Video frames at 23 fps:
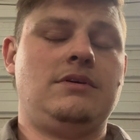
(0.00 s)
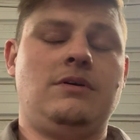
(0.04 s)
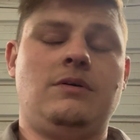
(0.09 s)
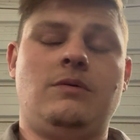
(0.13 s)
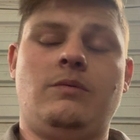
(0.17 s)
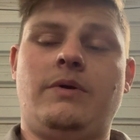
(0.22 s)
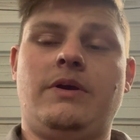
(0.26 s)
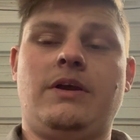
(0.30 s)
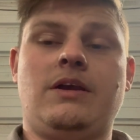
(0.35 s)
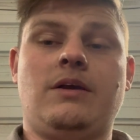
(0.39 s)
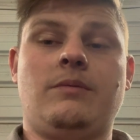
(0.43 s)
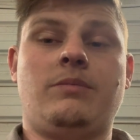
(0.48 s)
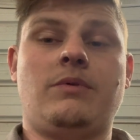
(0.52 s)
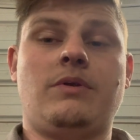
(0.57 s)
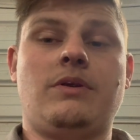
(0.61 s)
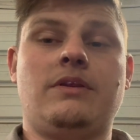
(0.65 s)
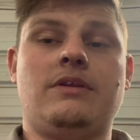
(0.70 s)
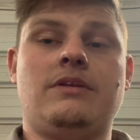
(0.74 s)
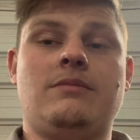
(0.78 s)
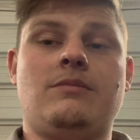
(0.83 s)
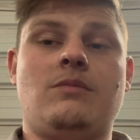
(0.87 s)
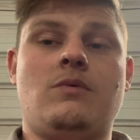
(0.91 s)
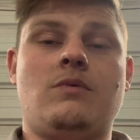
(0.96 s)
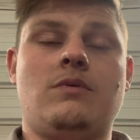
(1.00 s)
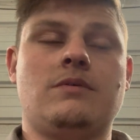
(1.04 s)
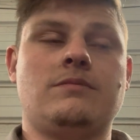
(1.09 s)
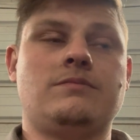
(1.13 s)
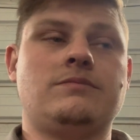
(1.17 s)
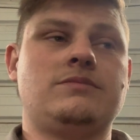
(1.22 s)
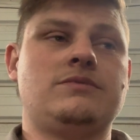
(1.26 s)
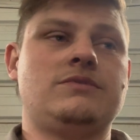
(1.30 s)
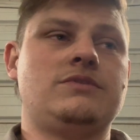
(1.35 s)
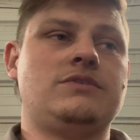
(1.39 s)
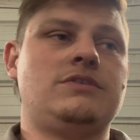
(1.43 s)
wake up early in the morning.
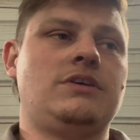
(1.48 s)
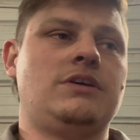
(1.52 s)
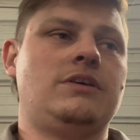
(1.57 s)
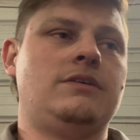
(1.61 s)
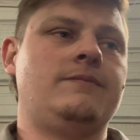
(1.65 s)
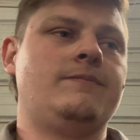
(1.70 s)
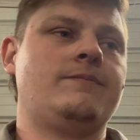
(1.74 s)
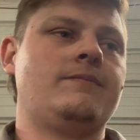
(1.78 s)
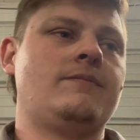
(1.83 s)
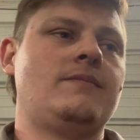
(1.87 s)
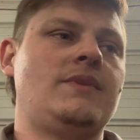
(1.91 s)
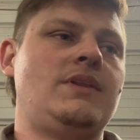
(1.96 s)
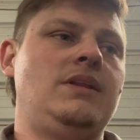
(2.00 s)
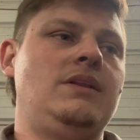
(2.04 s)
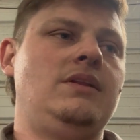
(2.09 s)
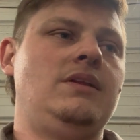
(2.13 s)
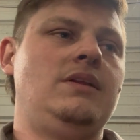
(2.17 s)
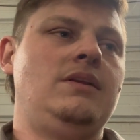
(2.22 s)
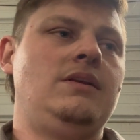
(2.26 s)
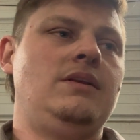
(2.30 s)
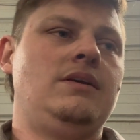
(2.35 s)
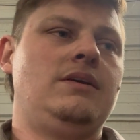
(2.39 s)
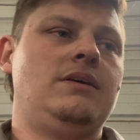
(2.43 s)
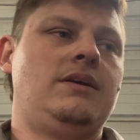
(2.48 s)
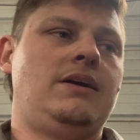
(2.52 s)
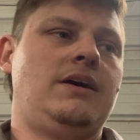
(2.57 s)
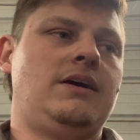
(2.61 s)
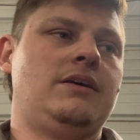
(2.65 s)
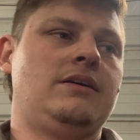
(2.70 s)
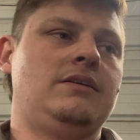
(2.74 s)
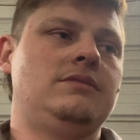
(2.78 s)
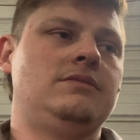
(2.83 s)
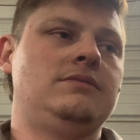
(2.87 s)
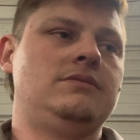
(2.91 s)
So got
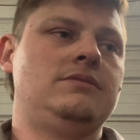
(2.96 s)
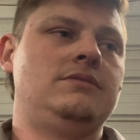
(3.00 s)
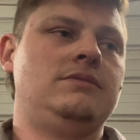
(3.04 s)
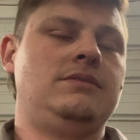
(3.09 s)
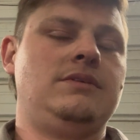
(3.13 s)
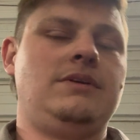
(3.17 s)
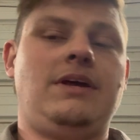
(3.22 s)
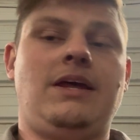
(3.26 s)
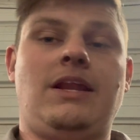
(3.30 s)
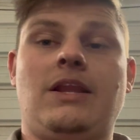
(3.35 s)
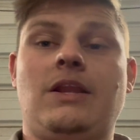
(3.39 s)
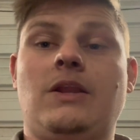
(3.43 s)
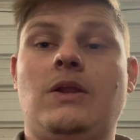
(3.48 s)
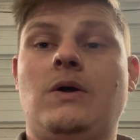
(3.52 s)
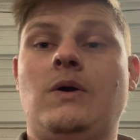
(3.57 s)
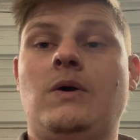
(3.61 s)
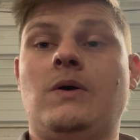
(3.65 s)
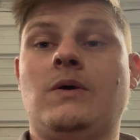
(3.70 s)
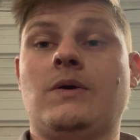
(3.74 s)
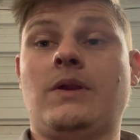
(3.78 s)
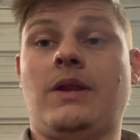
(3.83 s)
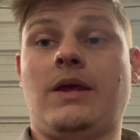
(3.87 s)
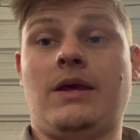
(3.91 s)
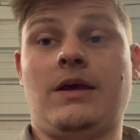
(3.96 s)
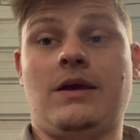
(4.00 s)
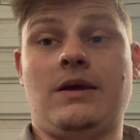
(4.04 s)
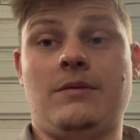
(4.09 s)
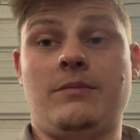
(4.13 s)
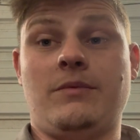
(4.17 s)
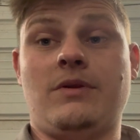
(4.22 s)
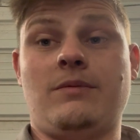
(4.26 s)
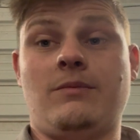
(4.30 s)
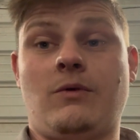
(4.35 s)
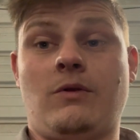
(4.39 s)
a long day ahead
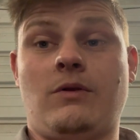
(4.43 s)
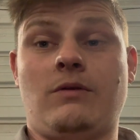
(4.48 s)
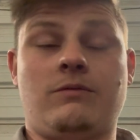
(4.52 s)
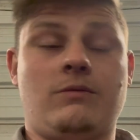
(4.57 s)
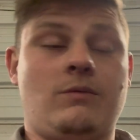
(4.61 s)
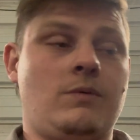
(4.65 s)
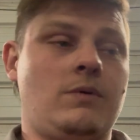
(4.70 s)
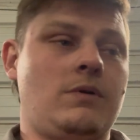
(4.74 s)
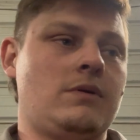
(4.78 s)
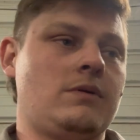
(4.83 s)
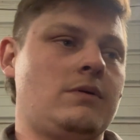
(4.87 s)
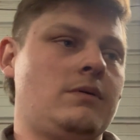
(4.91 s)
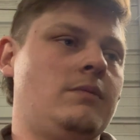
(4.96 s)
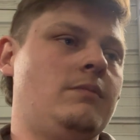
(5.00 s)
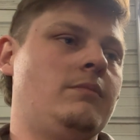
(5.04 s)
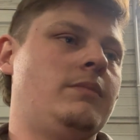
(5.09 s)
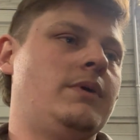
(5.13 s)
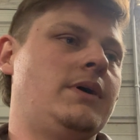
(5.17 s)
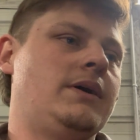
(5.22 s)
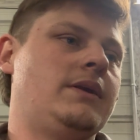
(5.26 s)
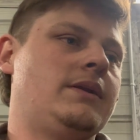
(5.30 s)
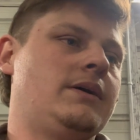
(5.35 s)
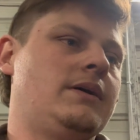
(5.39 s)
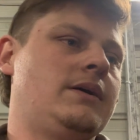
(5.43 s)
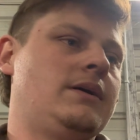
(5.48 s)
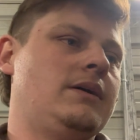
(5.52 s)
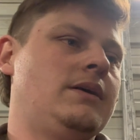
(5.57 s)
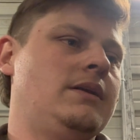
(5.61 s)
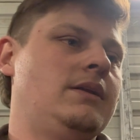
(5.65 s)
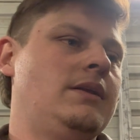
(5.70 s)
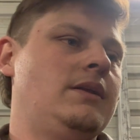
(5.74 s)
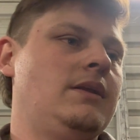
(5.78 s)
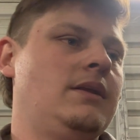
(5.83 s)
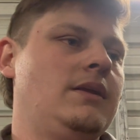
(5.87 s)
of me tomorrow for work.
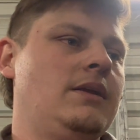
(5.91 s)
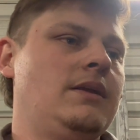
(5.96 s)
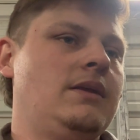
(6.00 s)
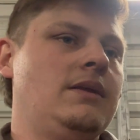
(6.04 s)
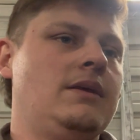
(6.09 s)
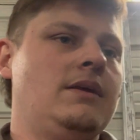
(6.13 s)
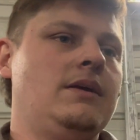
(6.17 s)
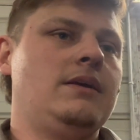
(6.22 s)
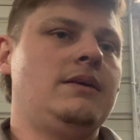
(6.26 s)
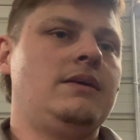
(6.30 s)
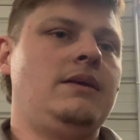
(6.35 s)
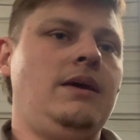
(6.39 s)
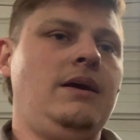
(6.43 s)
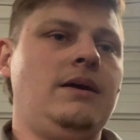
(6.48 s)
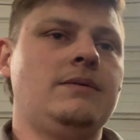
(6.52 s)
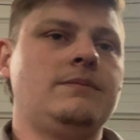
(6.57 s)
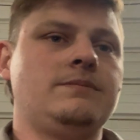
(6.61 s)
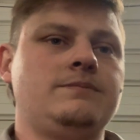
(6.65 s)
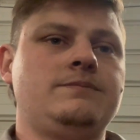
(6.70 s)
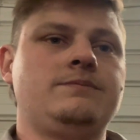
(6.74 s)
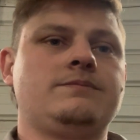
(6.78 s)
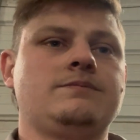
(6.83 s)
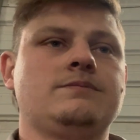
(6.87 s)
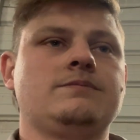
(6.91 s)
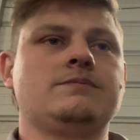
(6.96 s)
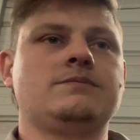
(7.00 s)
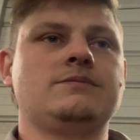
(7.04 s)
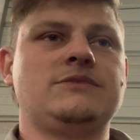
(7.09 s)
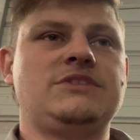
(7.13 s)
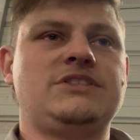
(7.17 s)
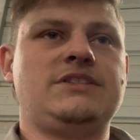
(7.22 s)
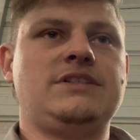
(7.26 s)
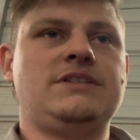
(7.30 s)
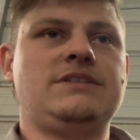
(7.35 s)
But yeah,
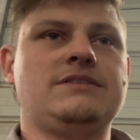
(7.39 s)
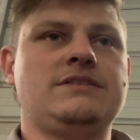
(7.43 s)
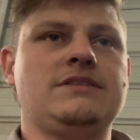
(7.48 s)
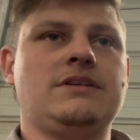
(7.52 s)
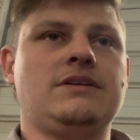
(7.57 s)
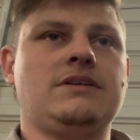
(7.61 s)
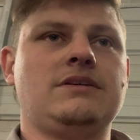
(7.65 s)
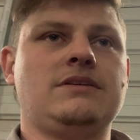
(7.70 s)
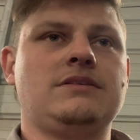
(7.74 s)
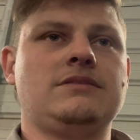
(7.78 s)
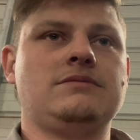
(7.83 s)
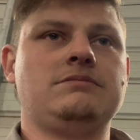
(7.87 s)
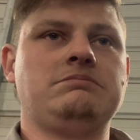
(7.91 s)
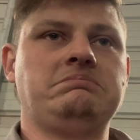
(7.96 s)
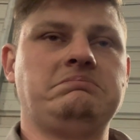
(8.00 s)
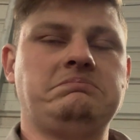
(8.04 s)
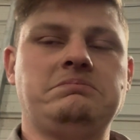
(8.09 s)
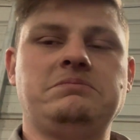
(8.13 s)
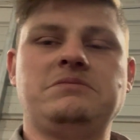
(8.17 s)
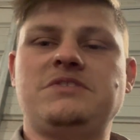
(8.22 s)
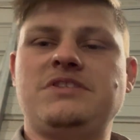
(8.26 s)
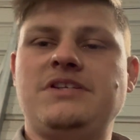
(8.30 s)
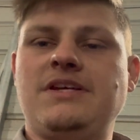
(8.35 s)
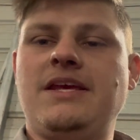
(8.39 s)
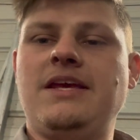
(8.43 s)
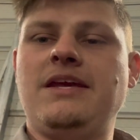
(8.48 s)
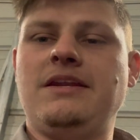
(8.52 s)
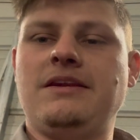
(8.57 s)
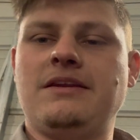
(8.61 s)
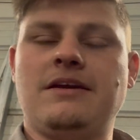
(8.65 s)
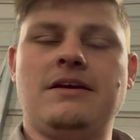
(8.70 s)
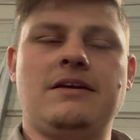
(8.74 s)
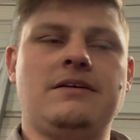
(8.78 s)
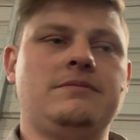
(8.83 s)
she's
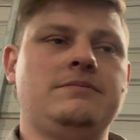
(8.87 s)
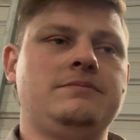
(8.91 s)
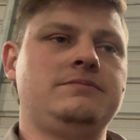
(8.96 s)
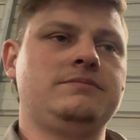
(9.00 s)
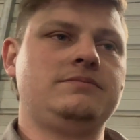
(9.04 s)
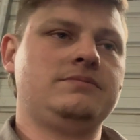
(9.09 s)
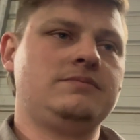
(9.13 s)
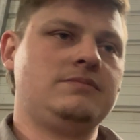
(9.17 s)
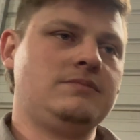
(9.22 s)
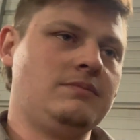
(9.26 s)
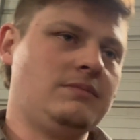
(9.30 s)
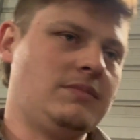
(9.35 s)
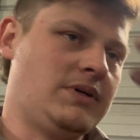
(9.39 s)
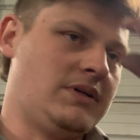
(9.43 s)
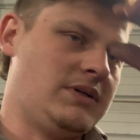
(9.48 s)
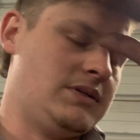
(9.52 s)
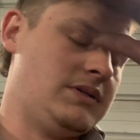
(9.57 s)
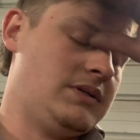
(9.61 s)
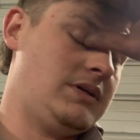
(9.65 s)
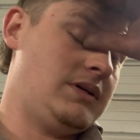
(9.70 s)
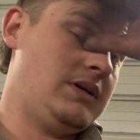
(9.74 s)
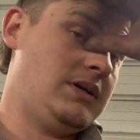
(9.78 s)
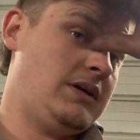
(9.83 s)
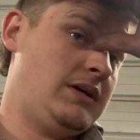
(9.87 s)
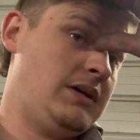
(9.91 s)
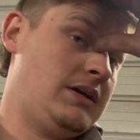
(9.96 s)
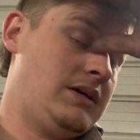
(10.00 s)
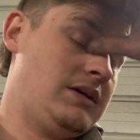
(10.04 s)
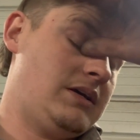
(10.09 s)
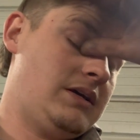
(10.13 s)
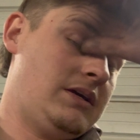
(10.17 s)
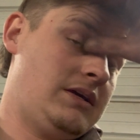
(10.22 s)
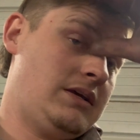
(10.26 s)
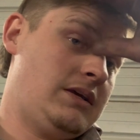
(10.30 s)
getting there. But
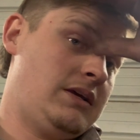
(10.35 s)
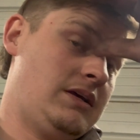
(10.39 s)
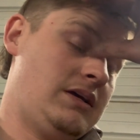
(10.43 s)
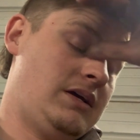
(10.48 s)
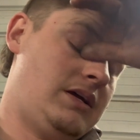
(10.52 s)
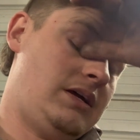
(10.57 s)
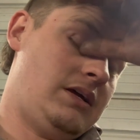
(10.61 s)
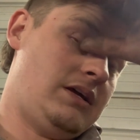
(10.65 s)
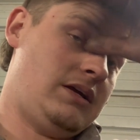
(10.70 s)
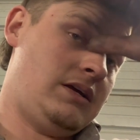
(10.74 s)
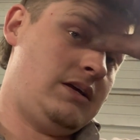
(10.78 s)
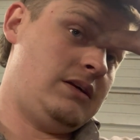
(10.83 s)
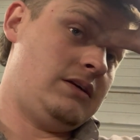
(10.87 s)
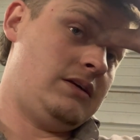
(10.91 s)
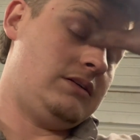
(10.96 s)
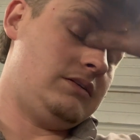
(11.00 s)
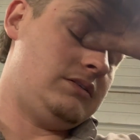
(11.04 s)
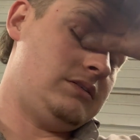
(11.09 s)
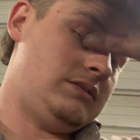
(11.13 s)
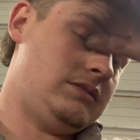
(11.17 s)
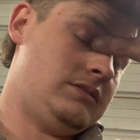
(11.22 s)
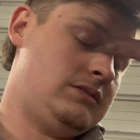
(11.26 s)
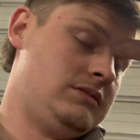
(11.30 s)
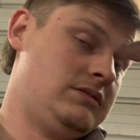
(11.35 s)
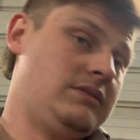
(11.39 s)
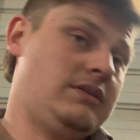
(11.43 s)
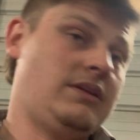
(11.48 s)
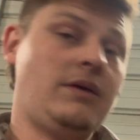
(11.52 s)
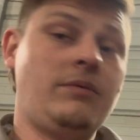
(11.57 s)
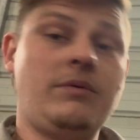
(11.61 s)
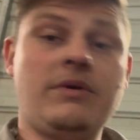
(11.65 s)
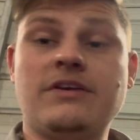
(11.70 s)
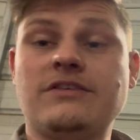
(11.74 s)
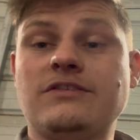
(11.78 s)

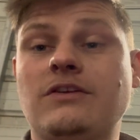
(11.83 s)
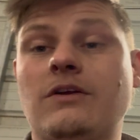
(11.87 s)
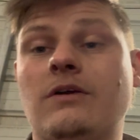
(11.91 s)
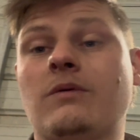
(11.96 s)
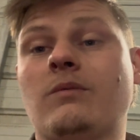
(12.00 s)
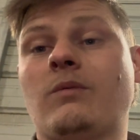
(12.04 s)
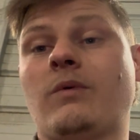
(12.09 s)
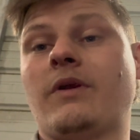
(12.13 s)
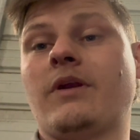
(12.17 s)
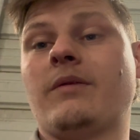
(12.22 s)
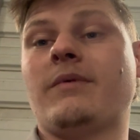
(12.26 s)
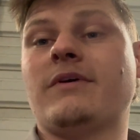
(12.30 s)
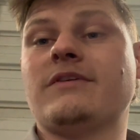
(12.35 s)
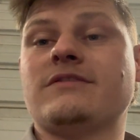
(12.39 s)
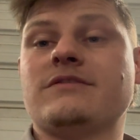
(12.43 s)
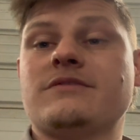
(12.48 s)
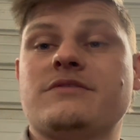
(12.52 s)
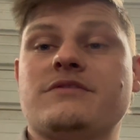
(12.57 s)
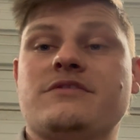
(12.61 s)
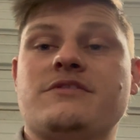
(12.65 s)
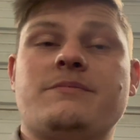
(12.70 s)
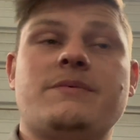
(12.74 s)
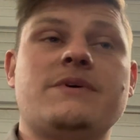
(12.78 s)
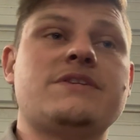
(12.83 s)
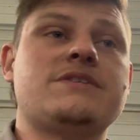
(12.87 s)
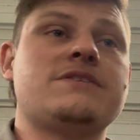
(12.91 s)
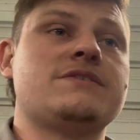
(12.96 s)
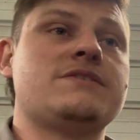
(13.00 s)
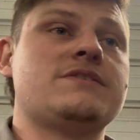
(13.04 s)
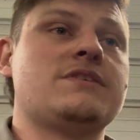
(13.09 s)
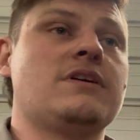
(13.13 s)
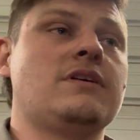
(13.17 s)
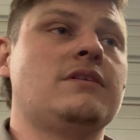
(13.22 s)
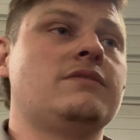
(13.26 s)
then we can start worrying about some suspension
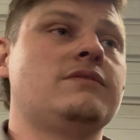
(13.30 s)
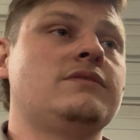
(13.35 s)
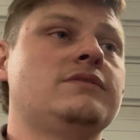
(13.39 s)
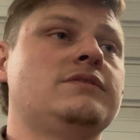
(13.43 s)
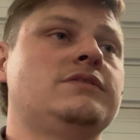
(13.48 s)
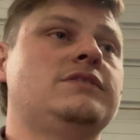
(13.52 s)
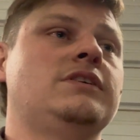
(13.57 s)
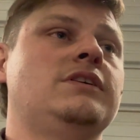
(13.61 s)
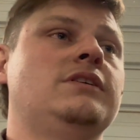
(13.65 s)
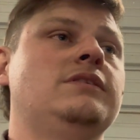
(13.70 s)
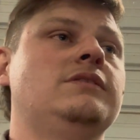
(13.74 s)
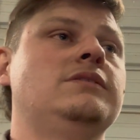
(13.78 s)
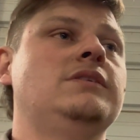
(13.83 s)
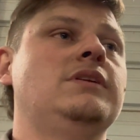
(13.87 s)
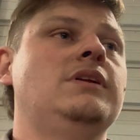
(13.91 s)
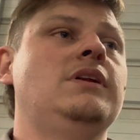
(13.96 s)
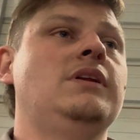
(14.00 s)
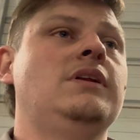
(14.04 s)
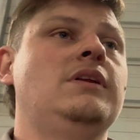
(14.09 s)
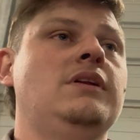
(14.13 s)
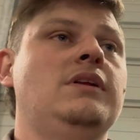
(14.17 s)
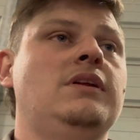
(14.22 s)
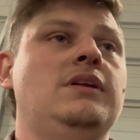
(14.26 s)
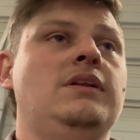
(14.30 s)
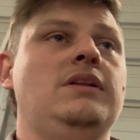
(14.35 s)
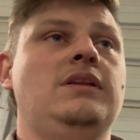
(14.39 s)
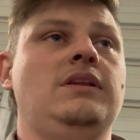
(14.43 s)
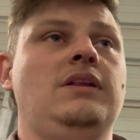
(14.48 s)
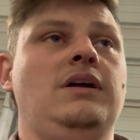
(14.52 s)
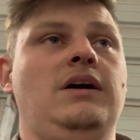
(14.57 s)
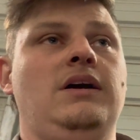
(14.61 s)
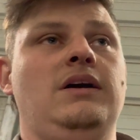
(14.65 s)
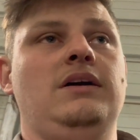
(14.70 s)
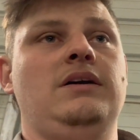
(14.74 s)
stuff. So
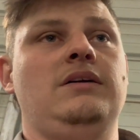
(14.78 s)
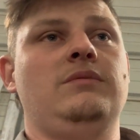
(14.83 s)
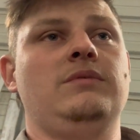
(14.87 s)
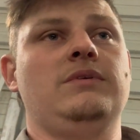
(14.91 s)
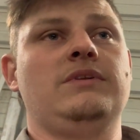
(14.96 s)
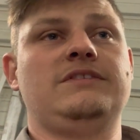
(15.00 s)
with a